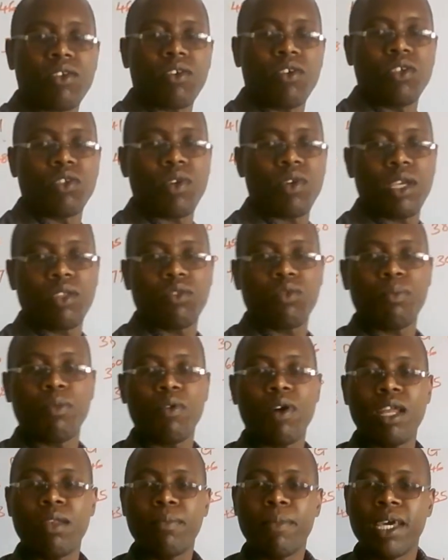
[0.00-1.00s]
it's going to be
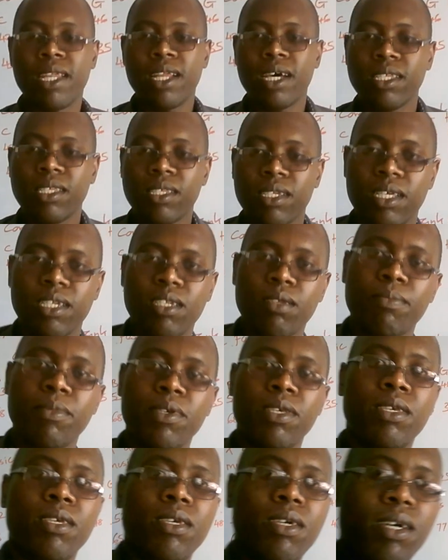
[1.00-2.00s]
1 minus, let
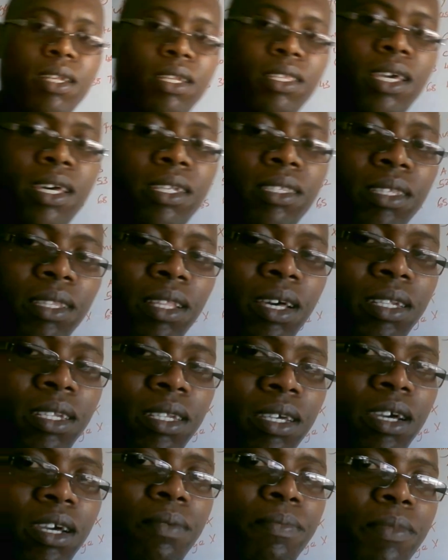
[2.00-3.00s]
me adjust that
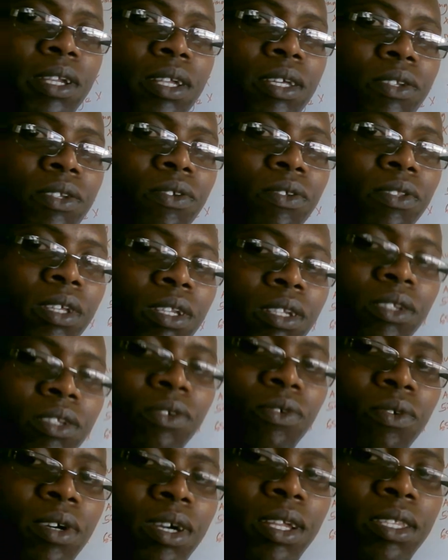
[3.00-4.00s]
camera so that you
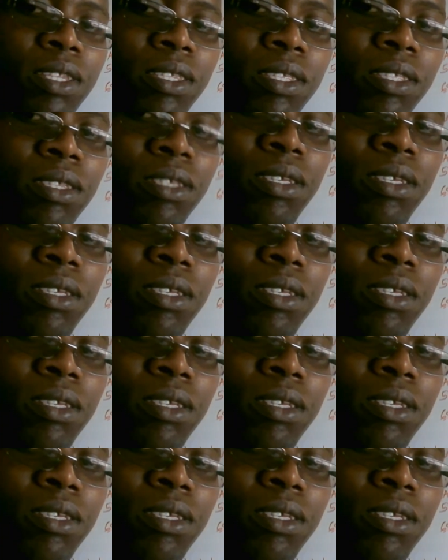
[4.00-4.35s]
can see